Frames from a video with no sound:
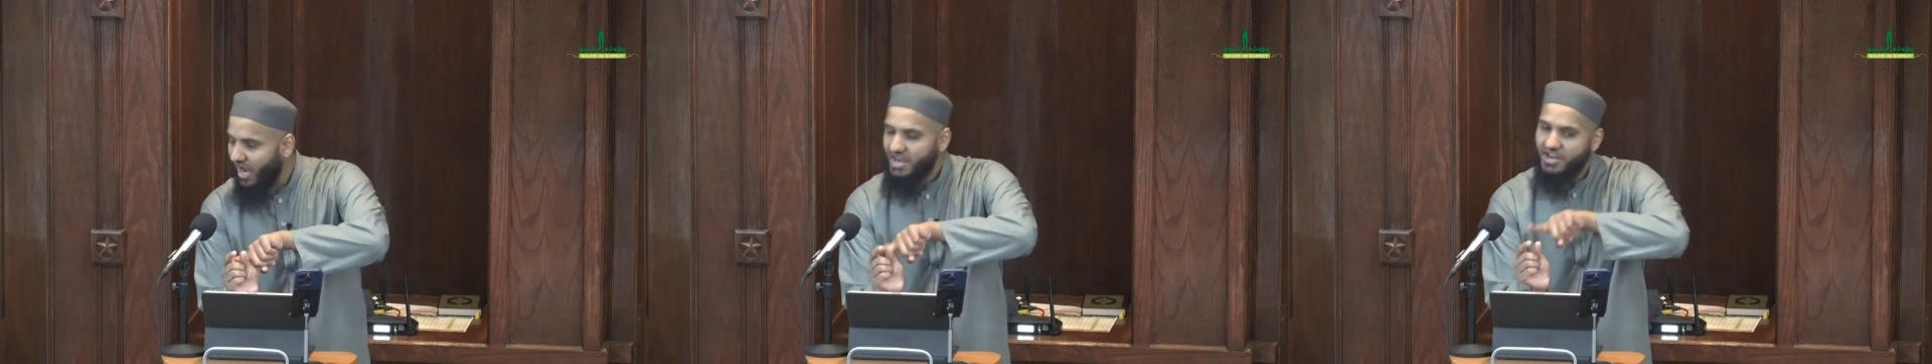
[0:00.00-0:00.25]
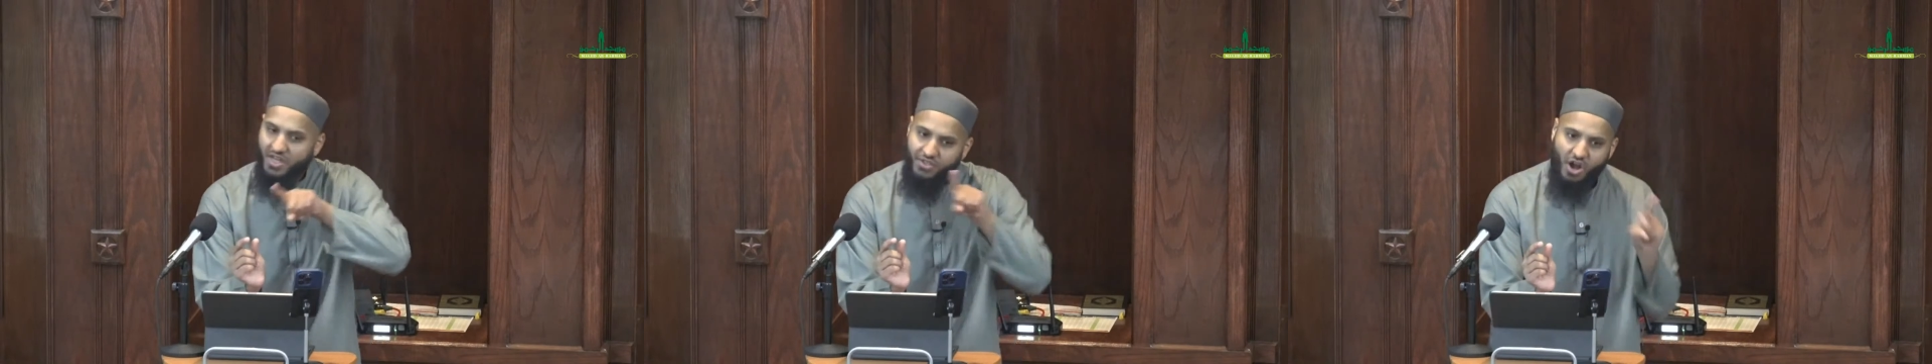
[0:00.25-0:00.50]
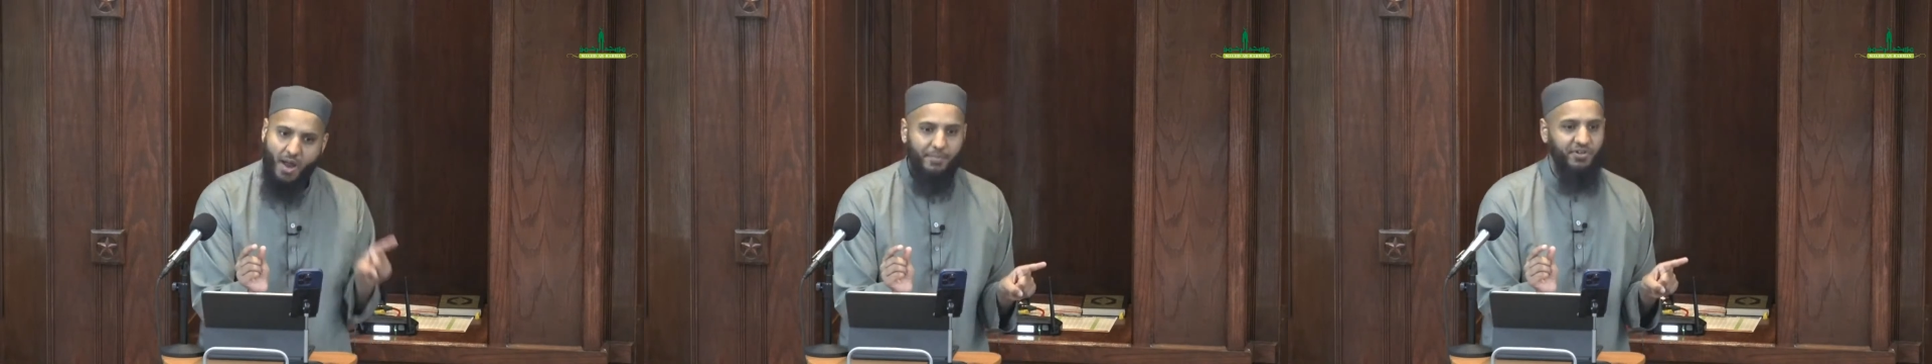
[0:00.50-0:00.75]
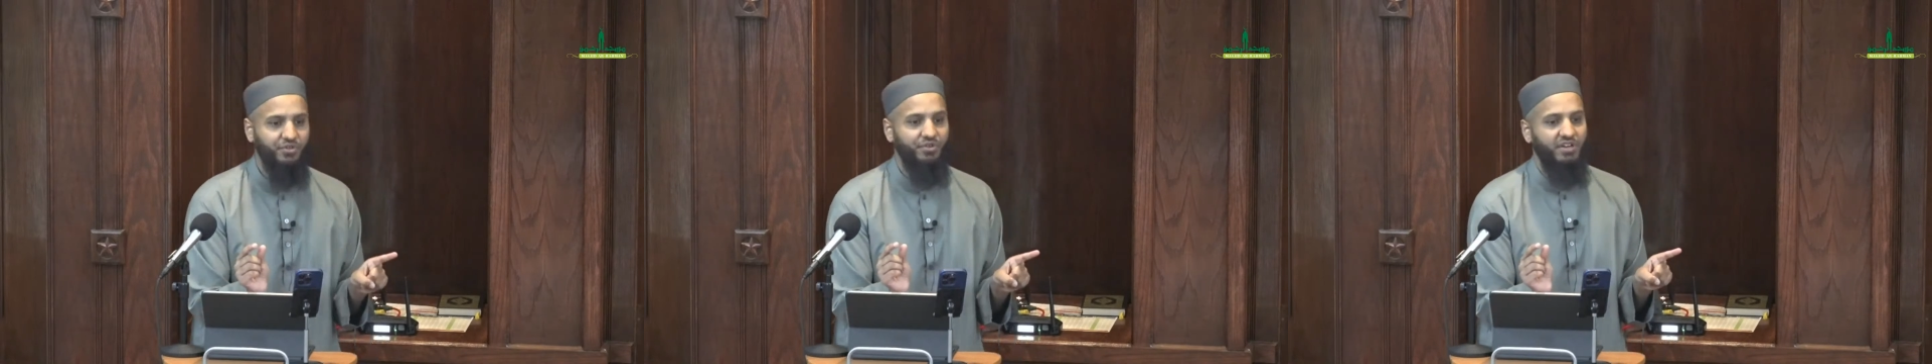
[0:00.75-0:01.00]
another
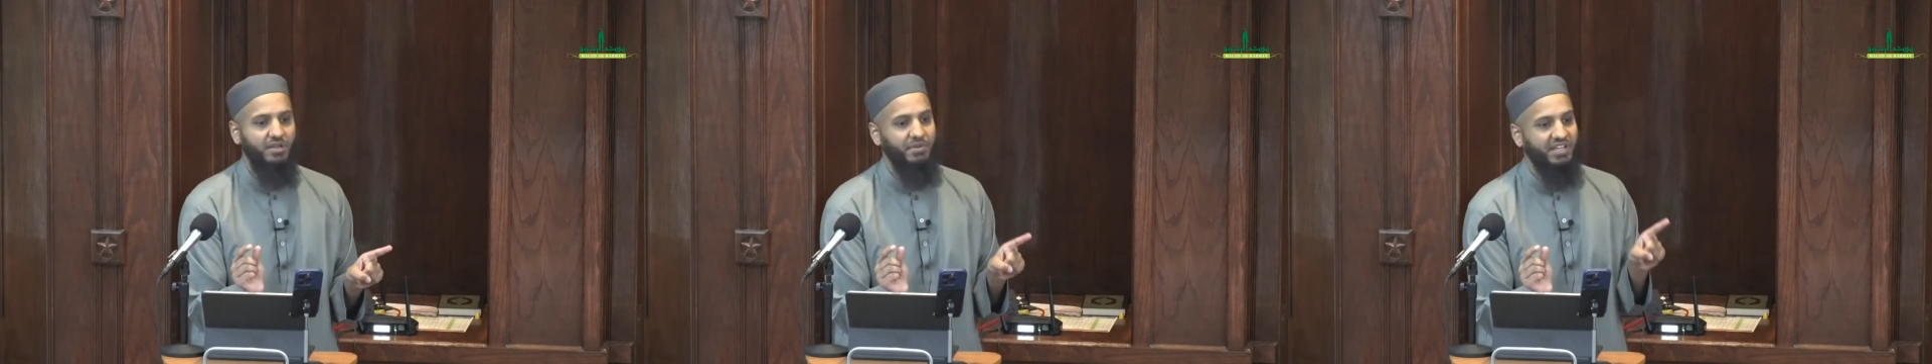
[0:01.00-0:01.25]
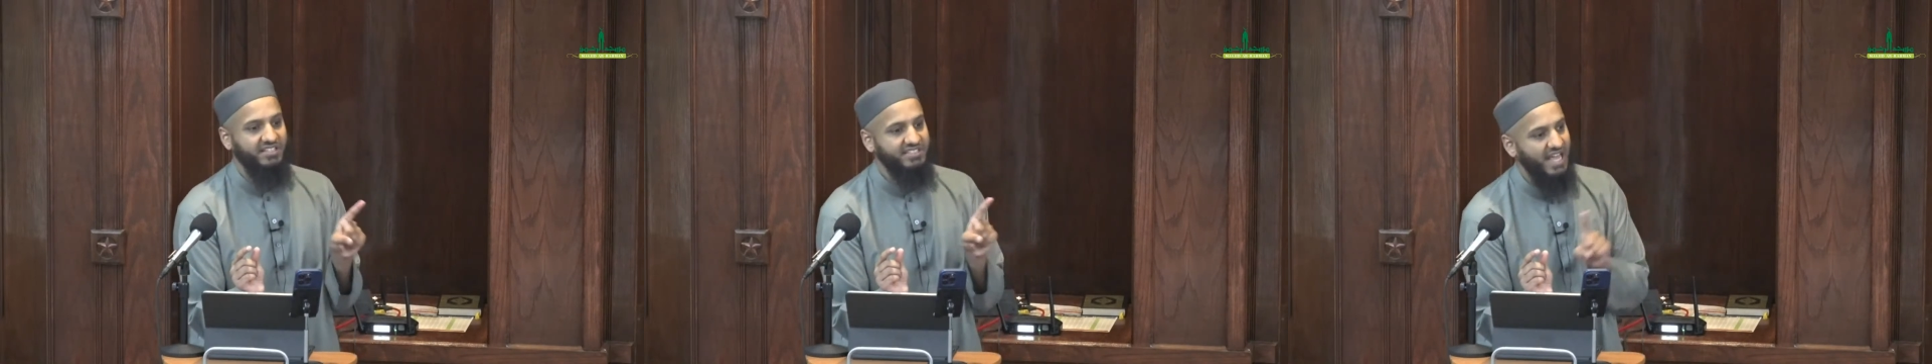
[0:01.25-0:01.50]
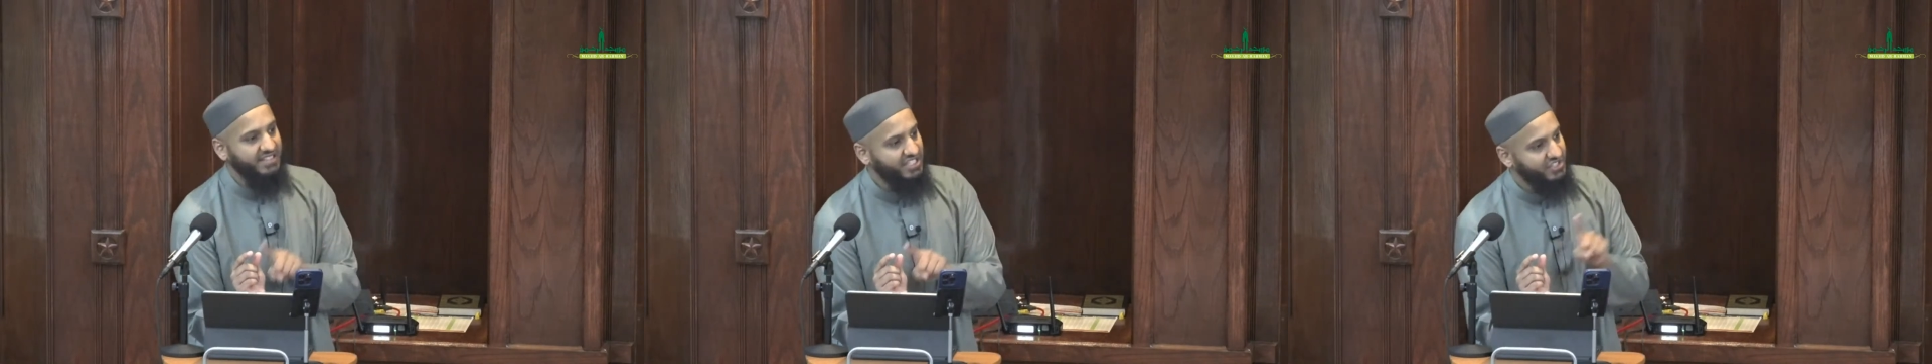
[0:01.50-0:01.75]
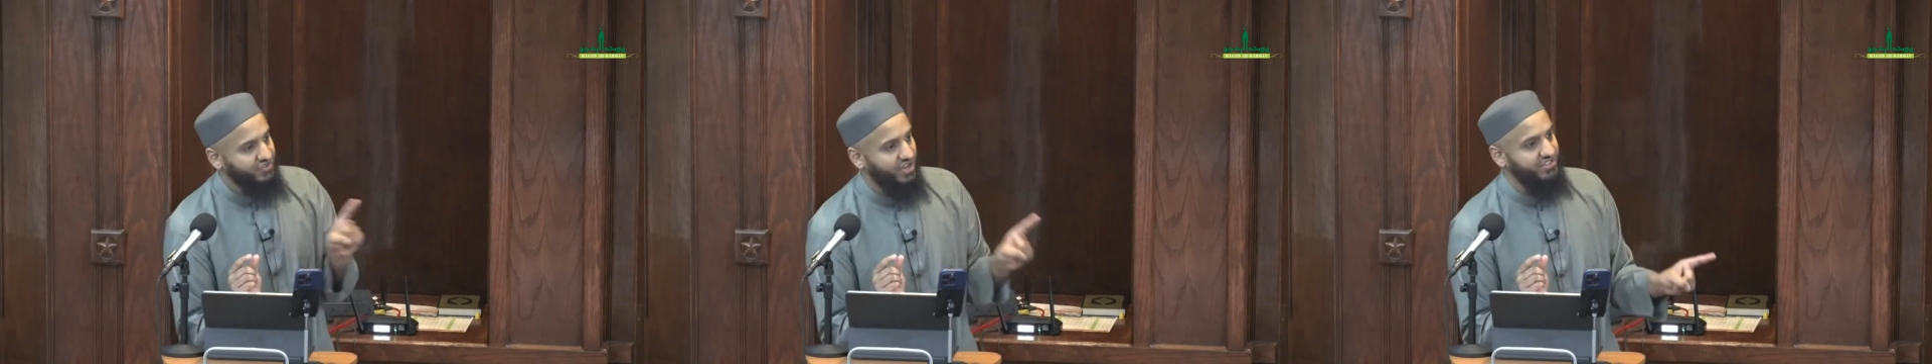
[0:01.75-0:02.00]
opportunity because that's
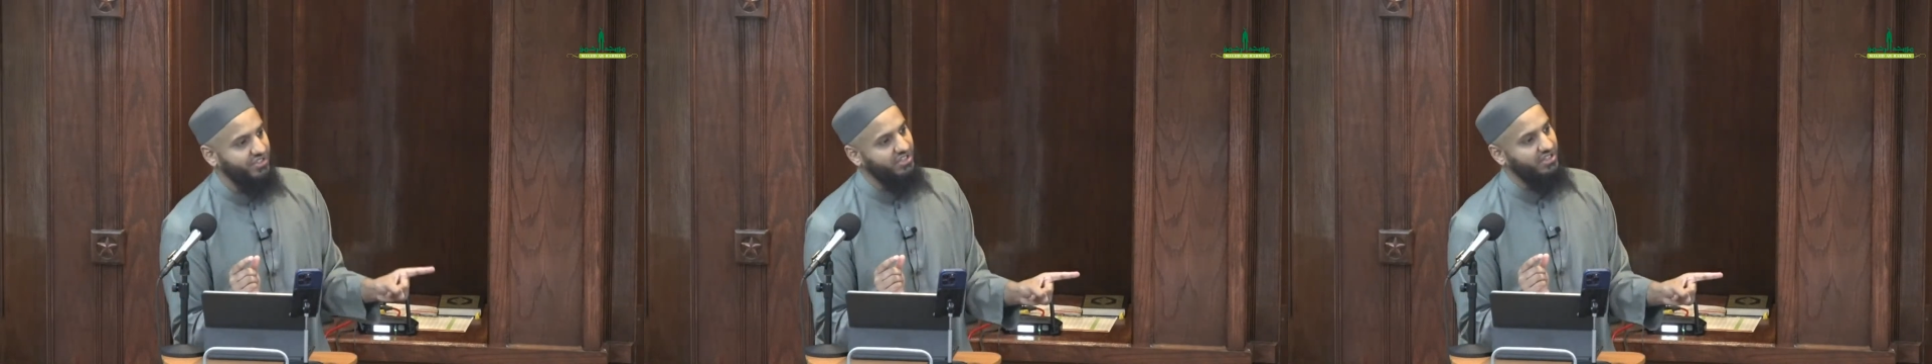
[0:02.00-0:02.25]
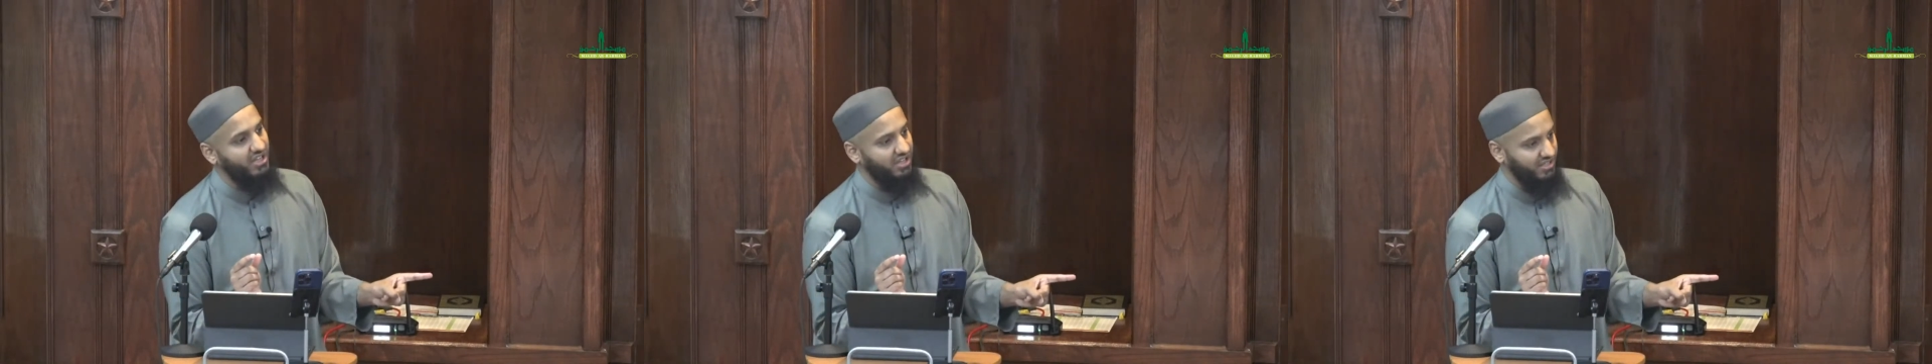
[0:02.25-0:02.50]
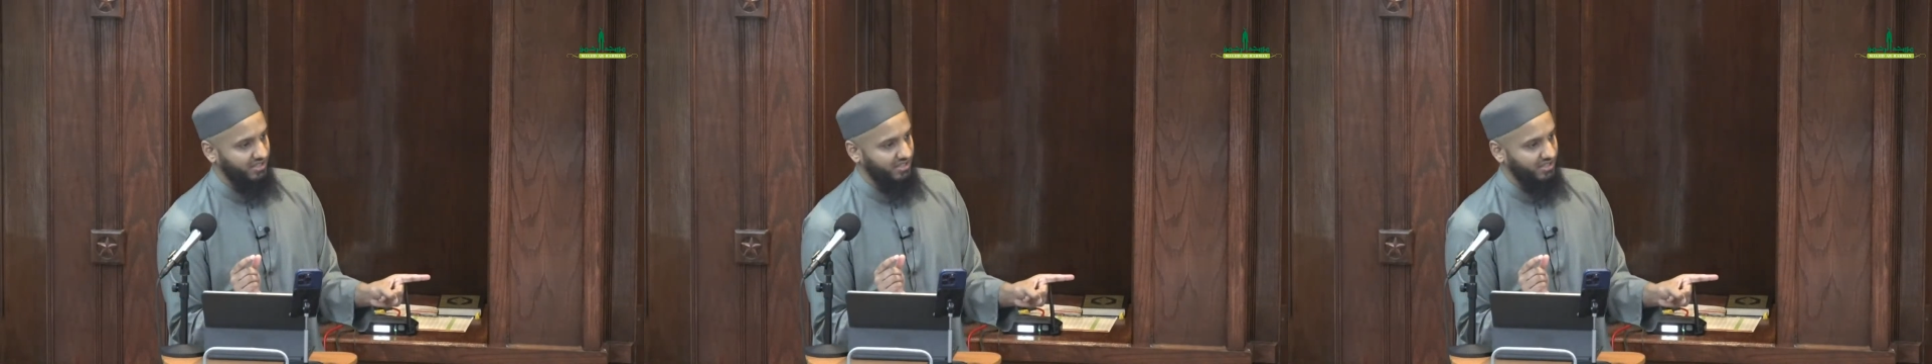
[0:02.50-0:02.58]
his trust in Allah.